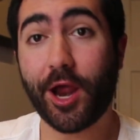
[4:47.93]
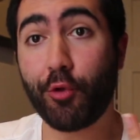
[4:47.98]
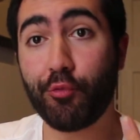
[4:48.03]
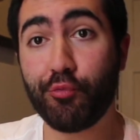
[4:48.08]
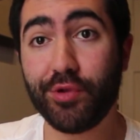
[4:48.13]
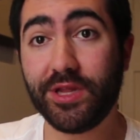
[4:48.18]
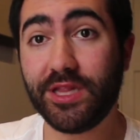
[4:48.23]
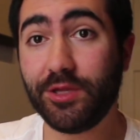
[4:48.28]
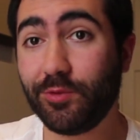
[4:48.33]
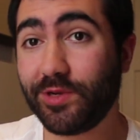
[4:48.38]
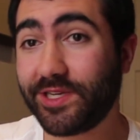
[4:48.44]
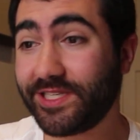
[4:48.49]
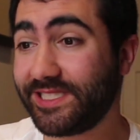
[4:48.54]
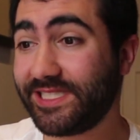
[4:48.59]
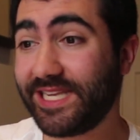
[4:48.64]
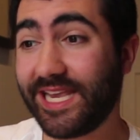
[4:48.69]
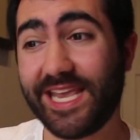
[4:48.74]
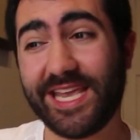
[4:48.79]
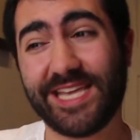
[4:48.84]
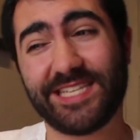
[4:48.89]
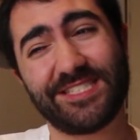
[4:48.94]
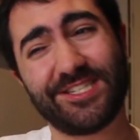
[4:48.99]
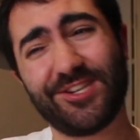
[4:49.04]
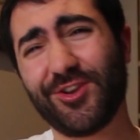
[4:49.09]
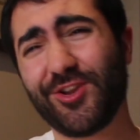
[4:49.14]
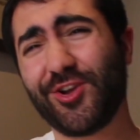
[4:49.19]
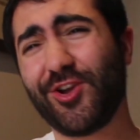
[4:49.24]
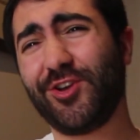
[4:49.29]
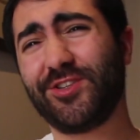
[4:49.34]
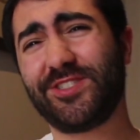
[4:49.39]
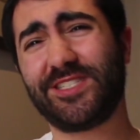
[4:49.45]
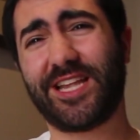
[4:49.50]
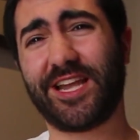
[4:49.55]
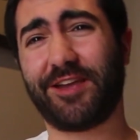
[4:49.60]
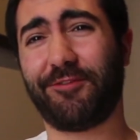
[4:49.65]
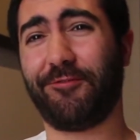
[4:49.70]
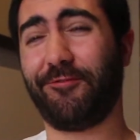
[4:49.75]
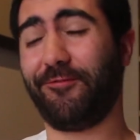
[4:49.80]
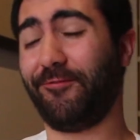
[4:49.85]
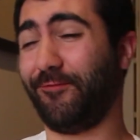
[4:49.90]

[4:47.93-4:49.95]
I really want to see it. It's going to cost like